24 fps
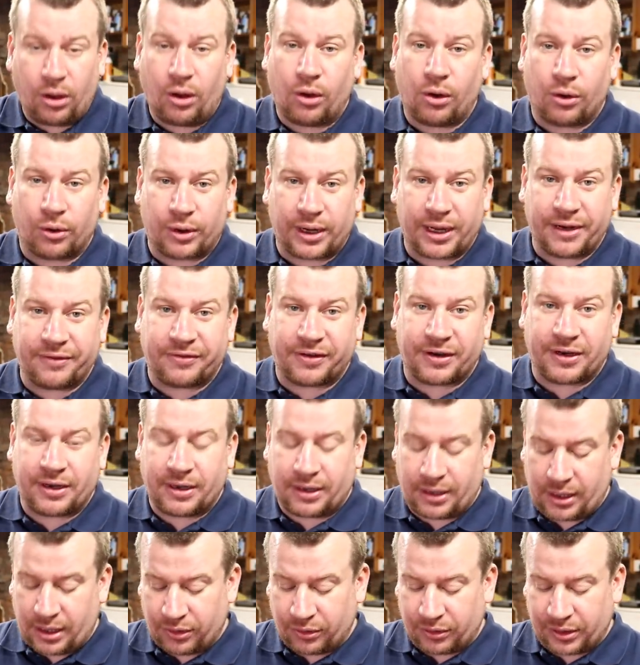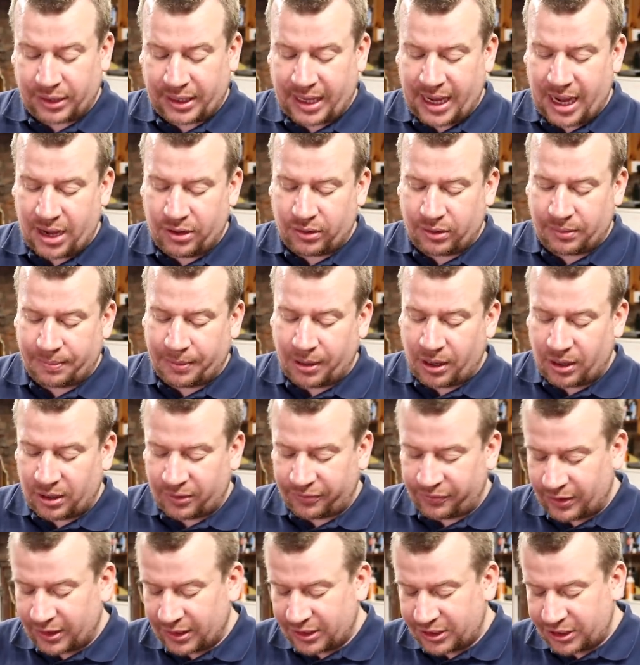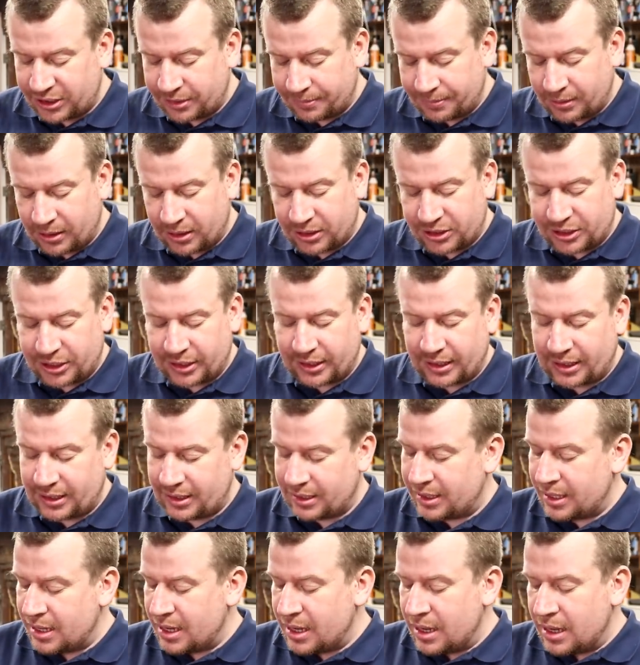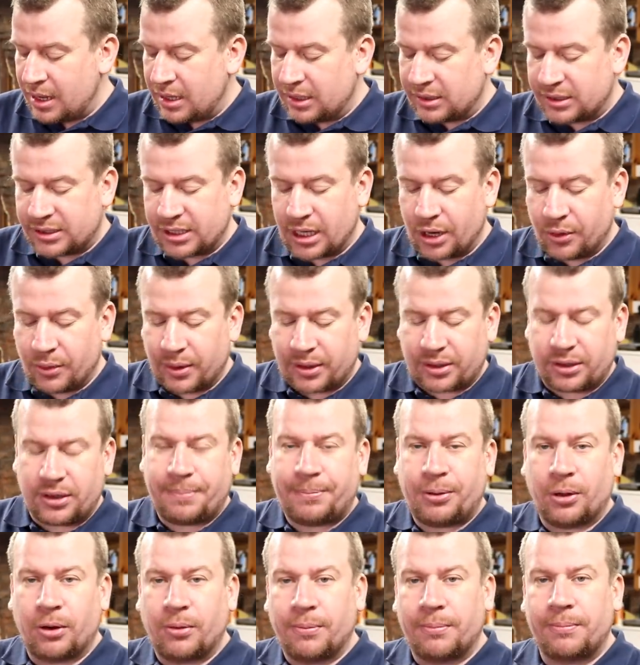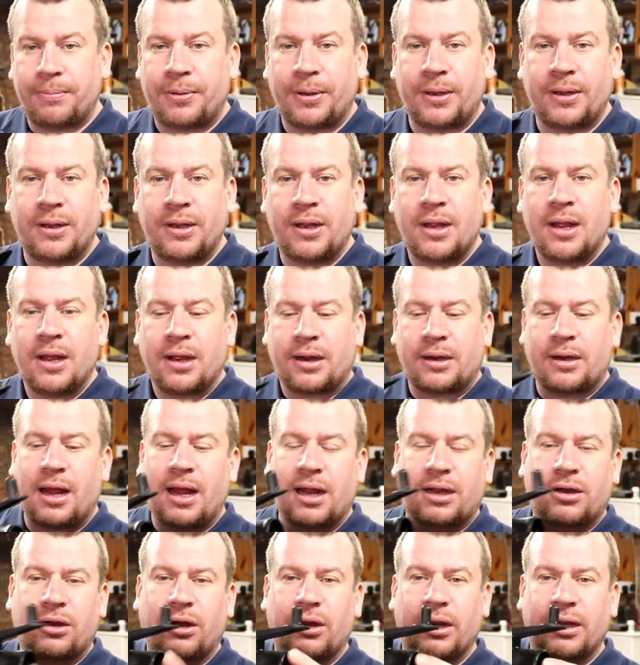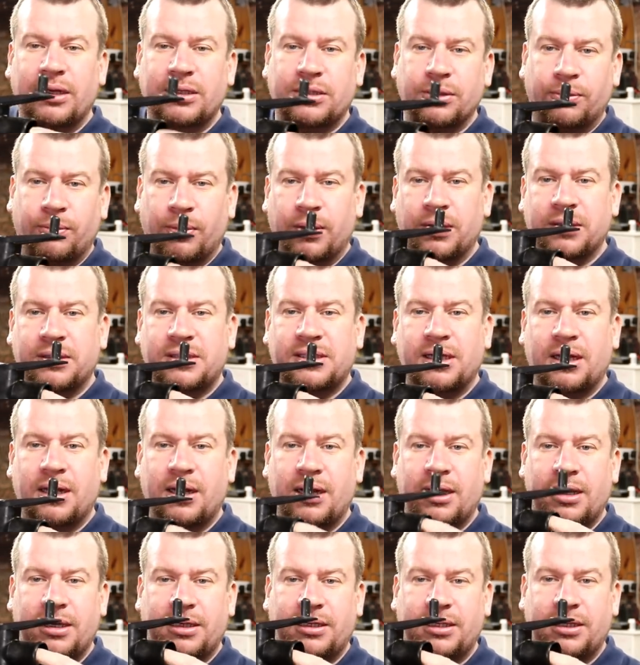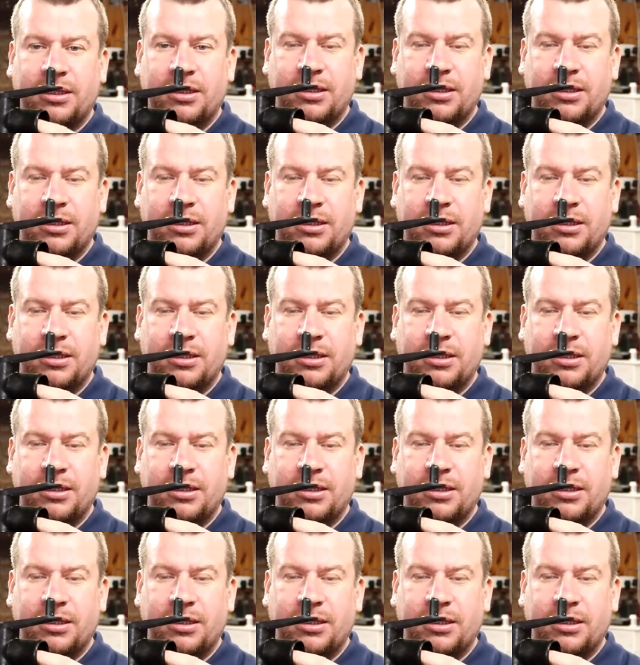or even an under-counter bar fridge, bar chiller. So we're going to pump glycol into one side,